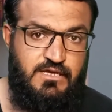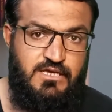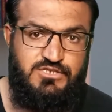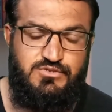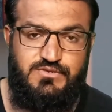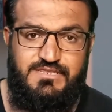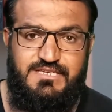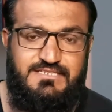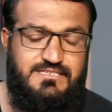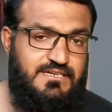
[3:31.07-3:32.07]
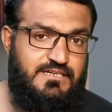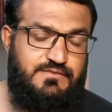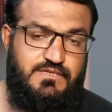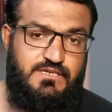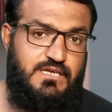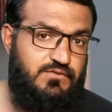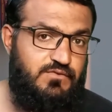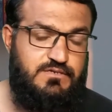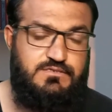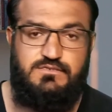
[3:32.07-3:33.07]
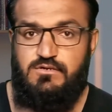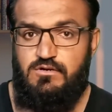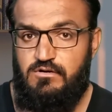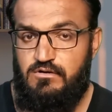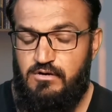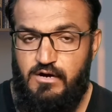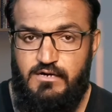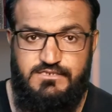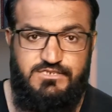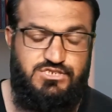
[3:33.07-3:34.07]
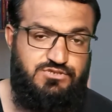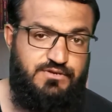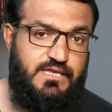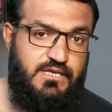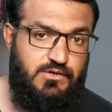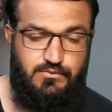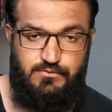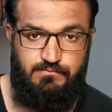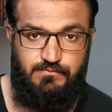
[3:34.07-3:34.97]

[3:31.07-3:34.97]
So these kind of the keywords are harder to rank on.